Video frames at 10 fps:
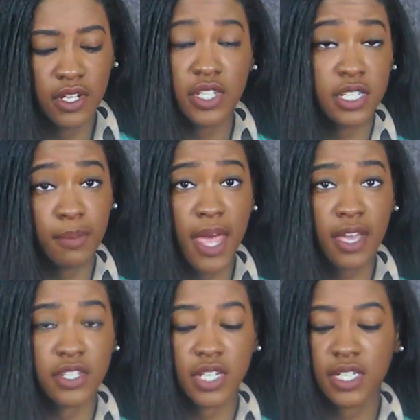just the
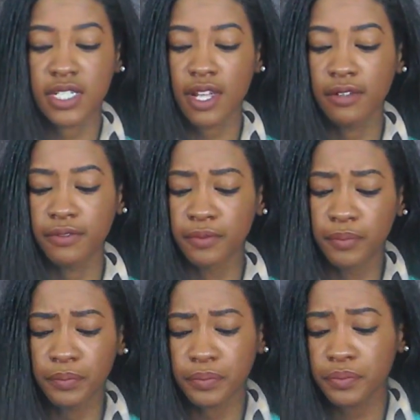packaging itself.
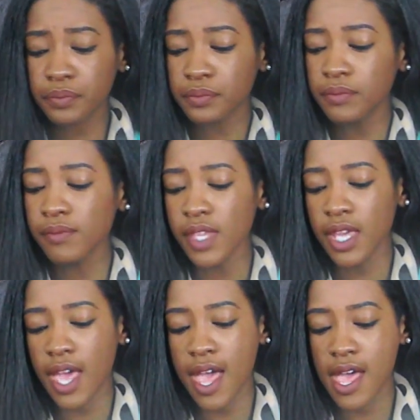
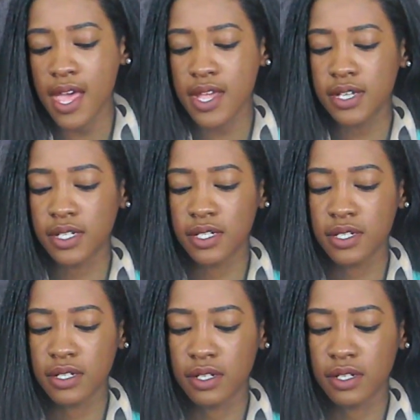And